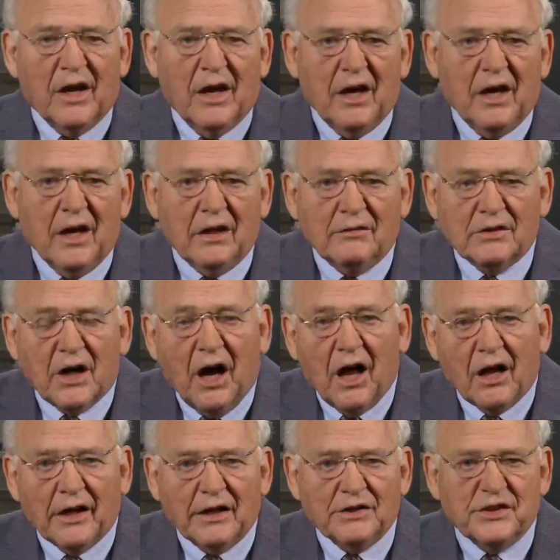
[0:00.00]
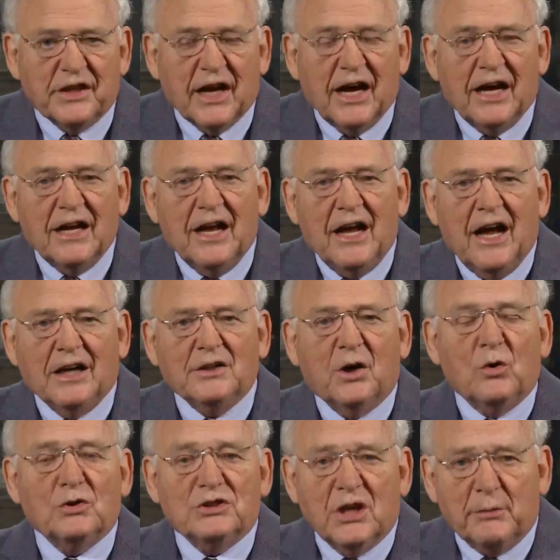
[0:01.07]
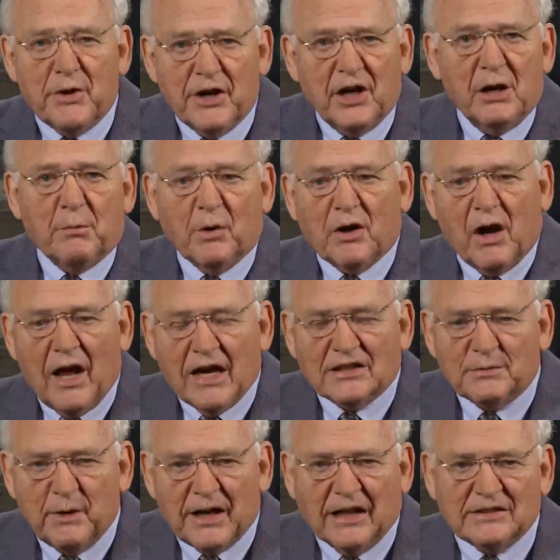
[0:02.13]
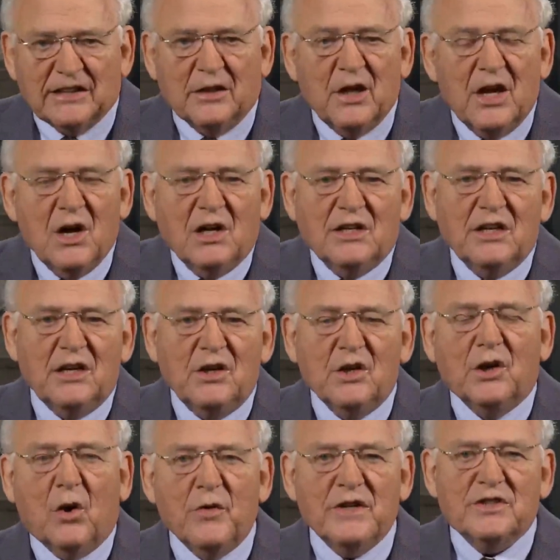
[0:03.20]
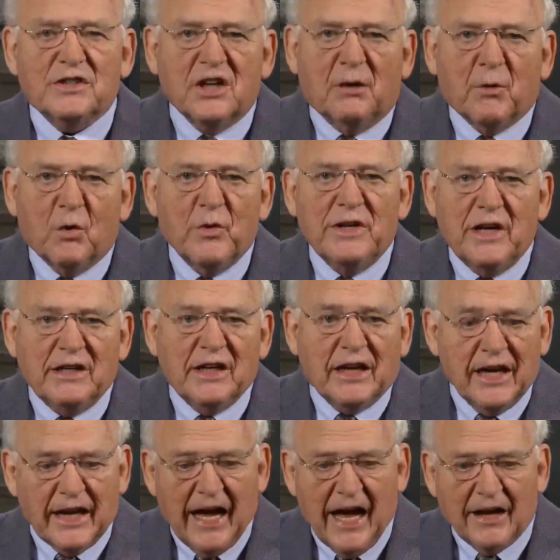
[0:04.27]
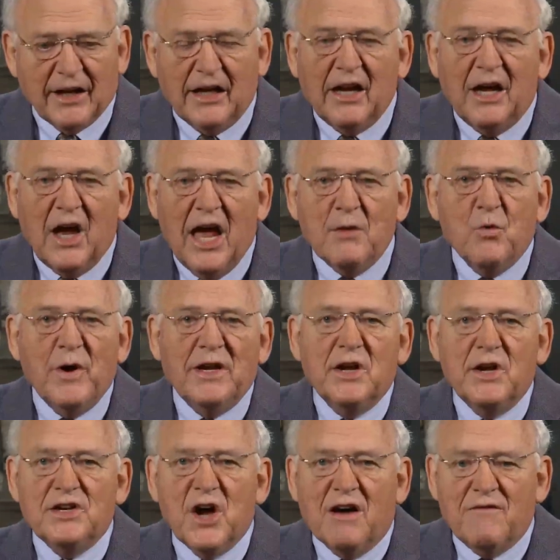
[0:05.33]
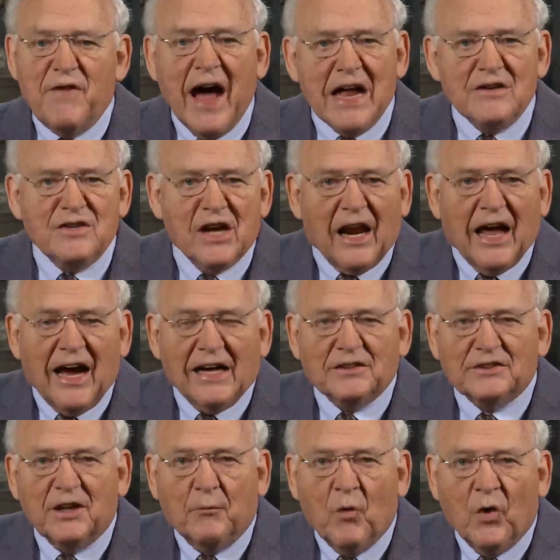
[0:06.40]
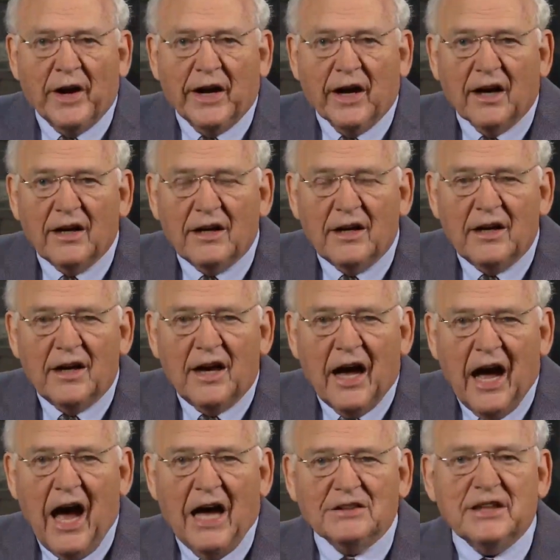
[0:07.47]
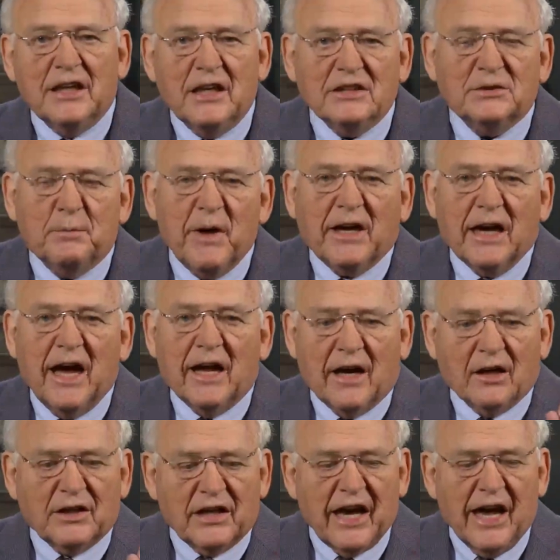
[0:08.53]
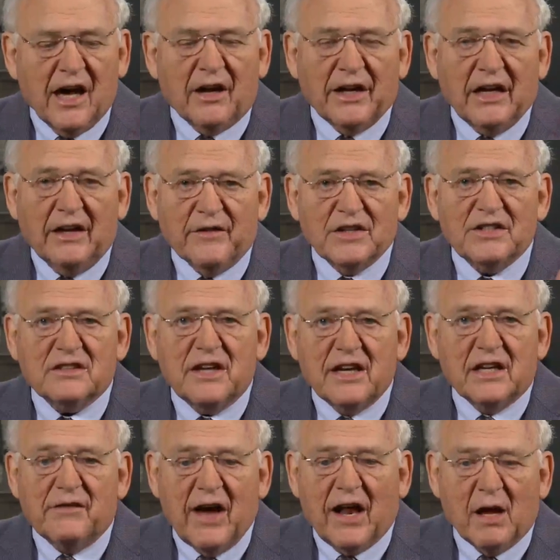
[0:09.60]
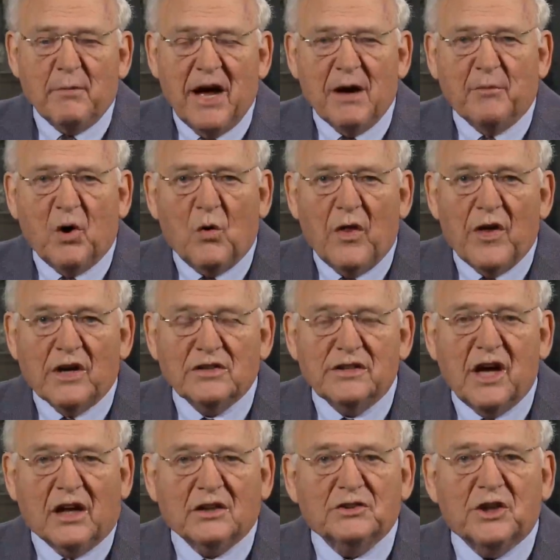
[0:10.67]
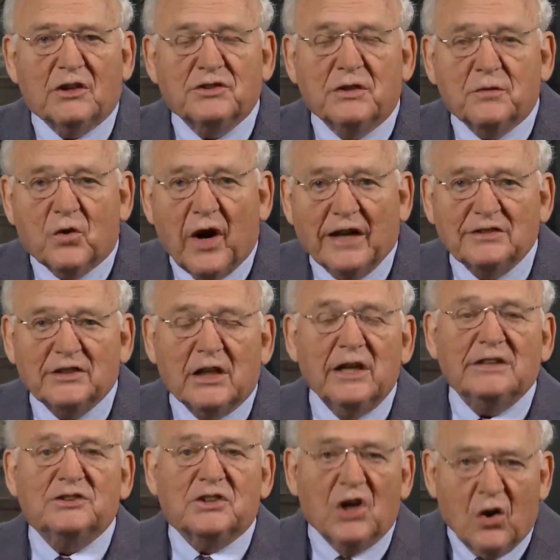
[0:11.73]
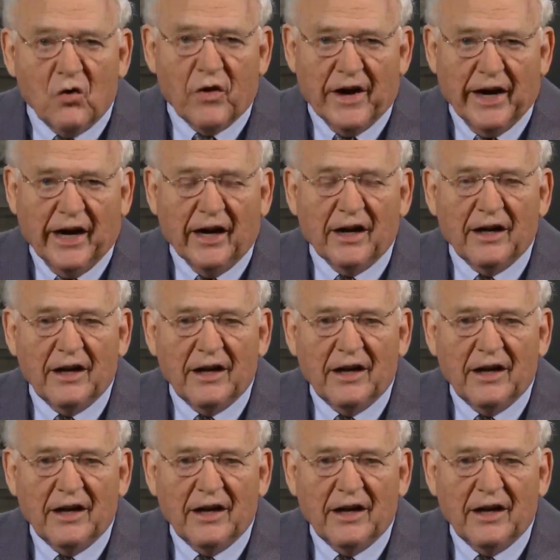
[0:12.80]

in college that I, I told some of the upperclassmen, I said, you know, this summer we need to get out and hey, we need to evangelize somewhere. I said, let's pick out a county in the state of Alabama where there's not a Church of Christ. Let's go there.